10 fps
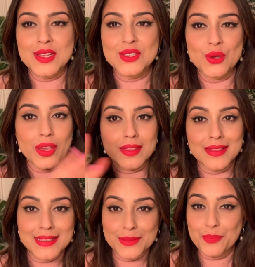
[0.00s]
So in
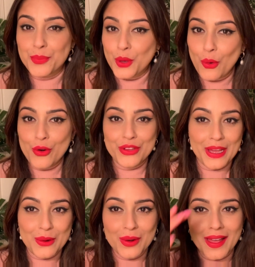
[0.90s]
this pure
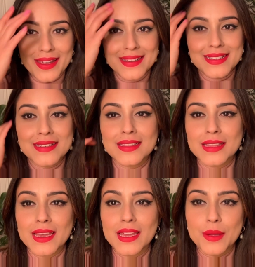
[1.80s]
yellow light,
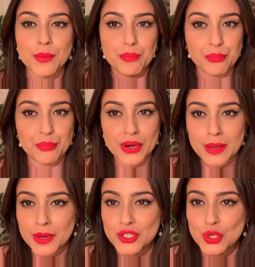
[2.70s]
they
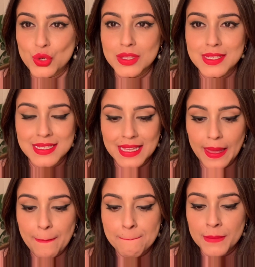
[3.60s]
pretty much look the
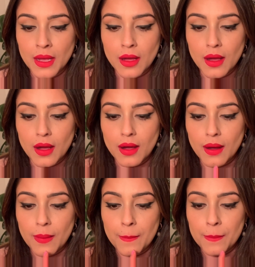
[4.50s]
same.
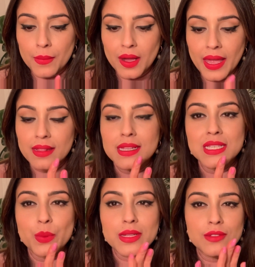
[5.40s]
Again,
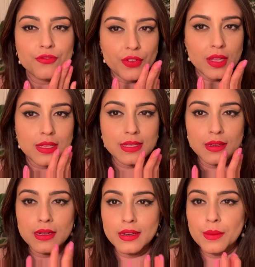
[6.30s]
this one feels
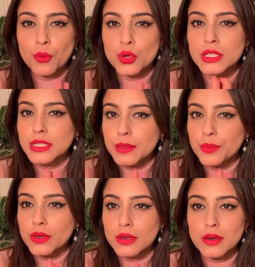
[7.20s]
a little more
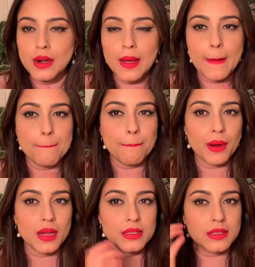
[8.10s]
deeper,
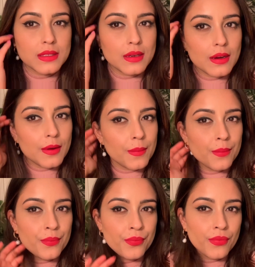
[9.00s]
but
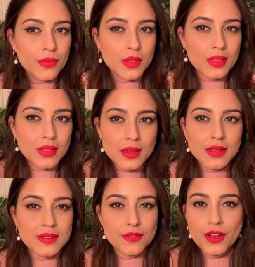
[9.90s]

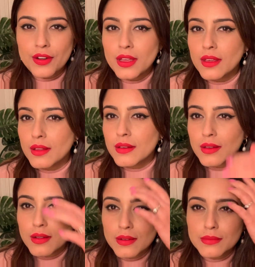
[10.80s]
it's a very
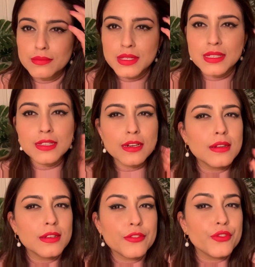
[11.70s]

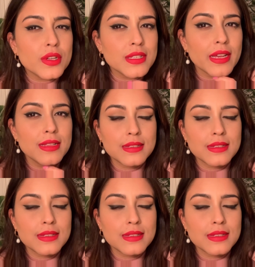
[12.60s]
subtle difference, I'll